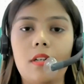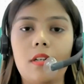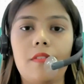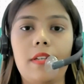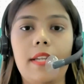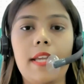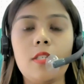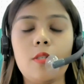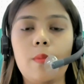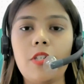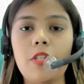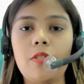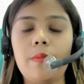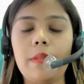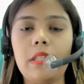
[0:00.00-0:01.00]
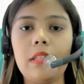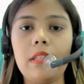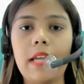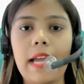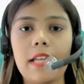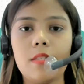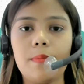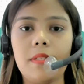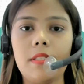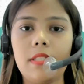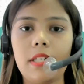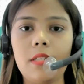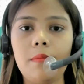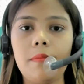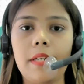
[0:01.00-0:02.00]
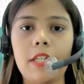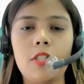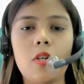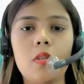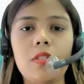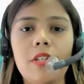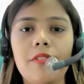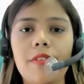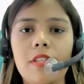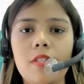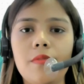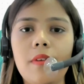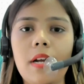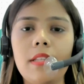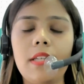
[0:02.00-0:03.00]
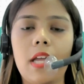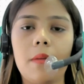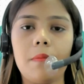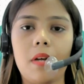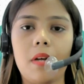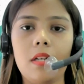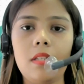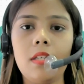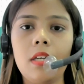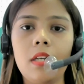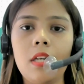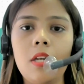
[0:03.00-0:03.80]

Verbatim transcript: Our next question has been done by Dr. Rizwan Ahmad.